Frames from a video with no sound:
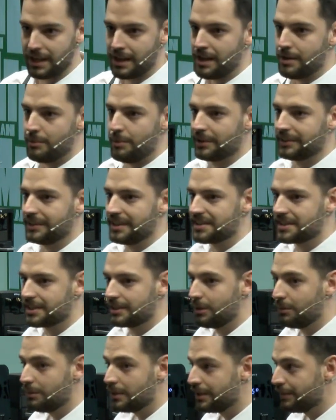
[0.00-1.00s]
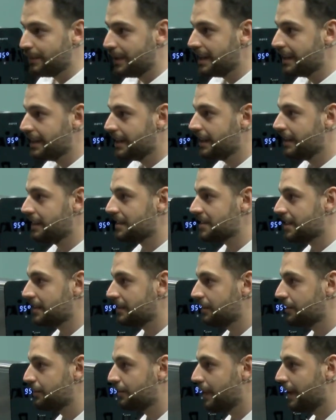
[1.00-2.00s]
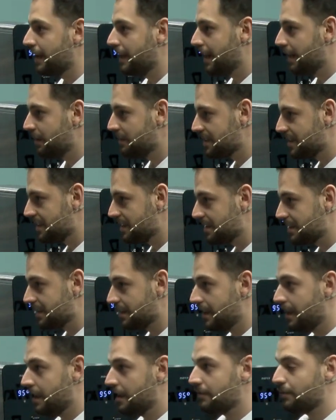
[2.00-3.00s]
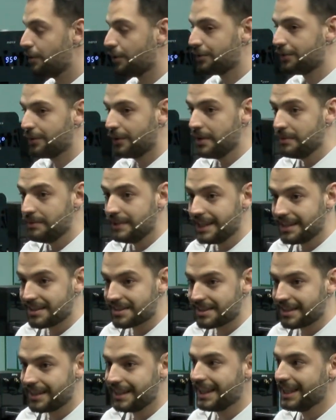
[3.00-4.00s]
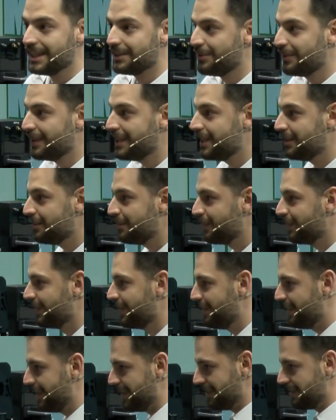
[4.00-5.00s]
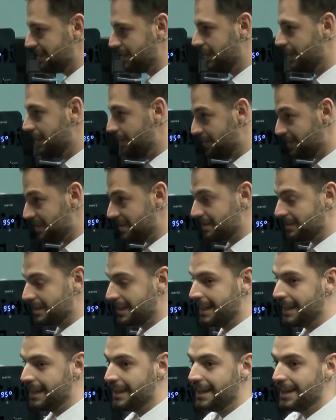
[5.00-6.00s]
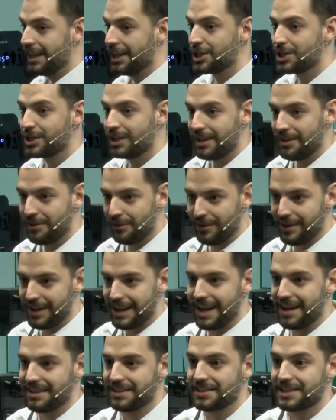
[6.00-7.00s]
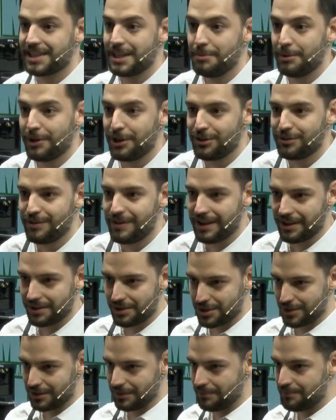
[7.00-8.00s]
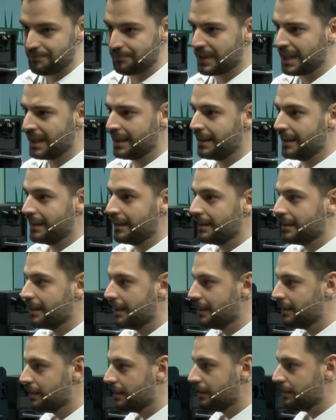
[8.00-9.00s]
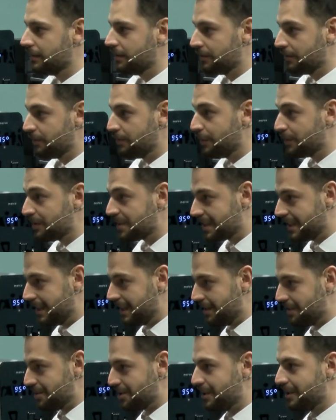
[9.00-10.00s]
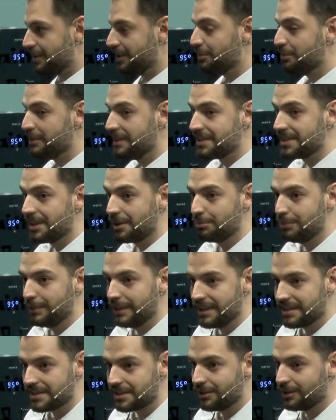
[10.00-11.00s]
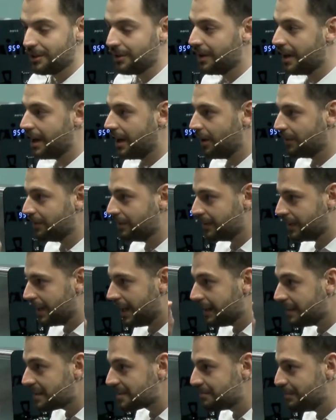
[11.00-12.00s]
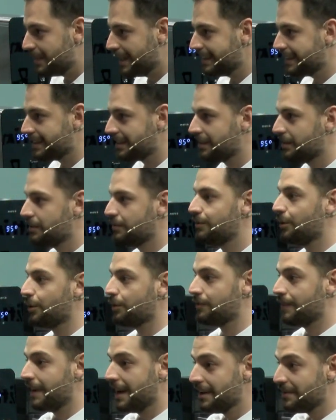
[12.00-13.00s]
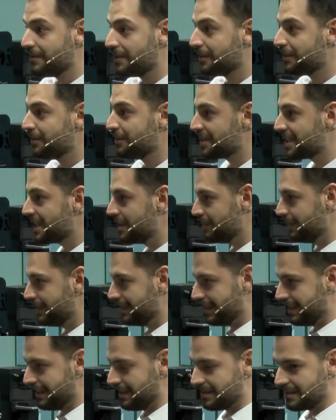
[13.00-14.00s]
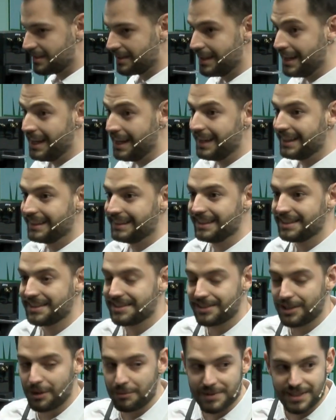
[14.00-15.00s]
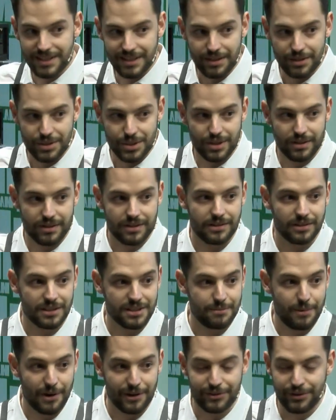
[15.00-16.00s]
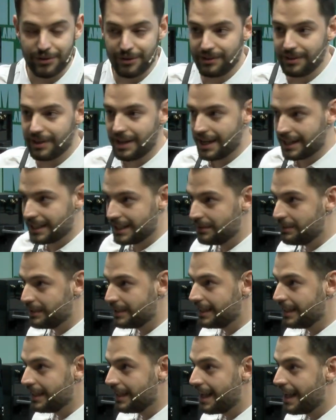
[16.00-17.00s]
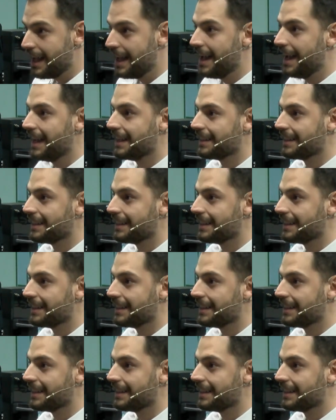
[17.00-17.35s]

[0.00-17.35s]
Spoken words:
where they slowly dry inside the dry houses for 3 weeks in 3 different layers. Each layer has a separate function. In the first stage, the beans are placed on the highest bed for 5 to 7 days. This top stage kills bacterial activity and